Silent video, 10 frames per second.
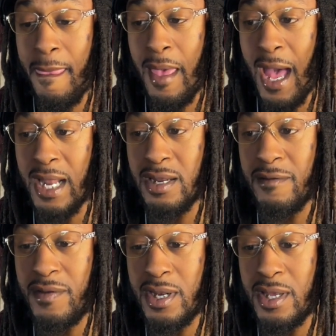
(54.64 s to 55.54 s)
I did a
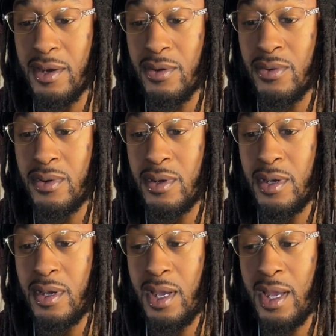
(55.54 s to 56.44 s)
video,
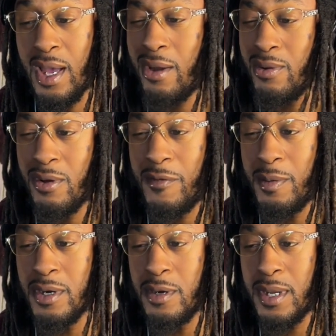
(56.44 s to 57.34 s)
and I don't know if I'm
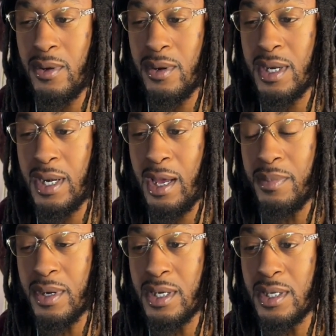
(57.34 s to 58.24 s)
going to upload it or not
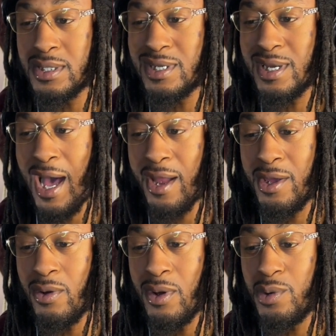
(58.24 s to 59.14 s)
because the
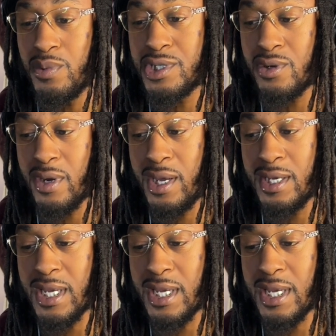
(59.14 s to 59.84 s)
audio on it was trash.